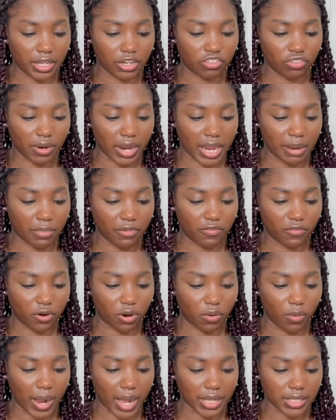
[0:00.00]
dry before
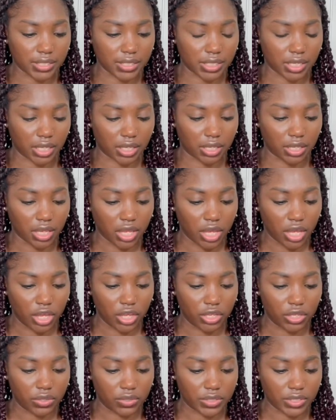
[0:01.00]
waxing.
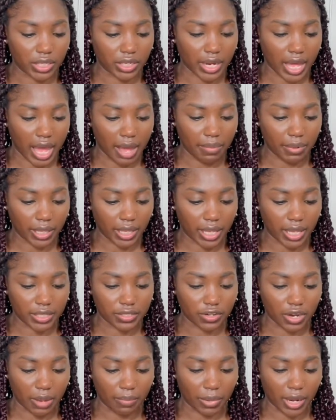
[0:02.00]
Using the
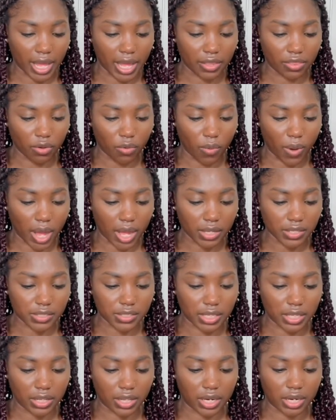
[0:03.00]
applicator, apply the wax
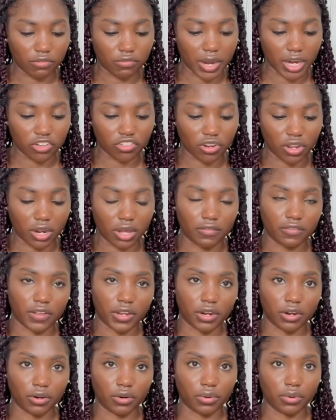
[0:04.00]
in the direction of
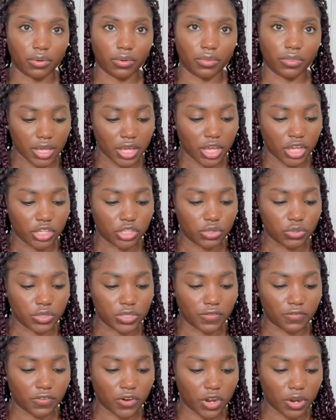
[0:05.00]
hair growth. Use
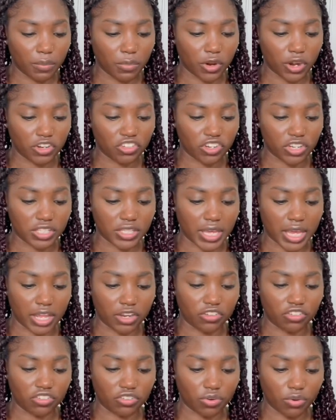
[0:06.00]
firm pressure to
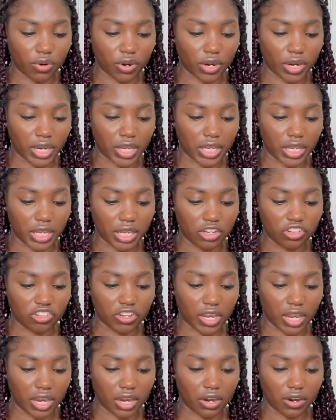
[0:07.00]
ensure each
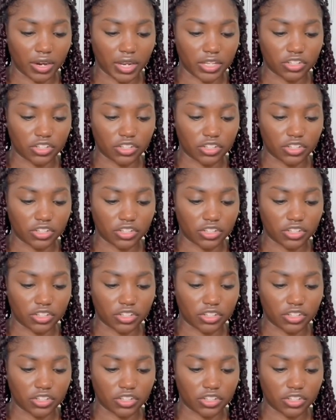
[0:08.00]
hair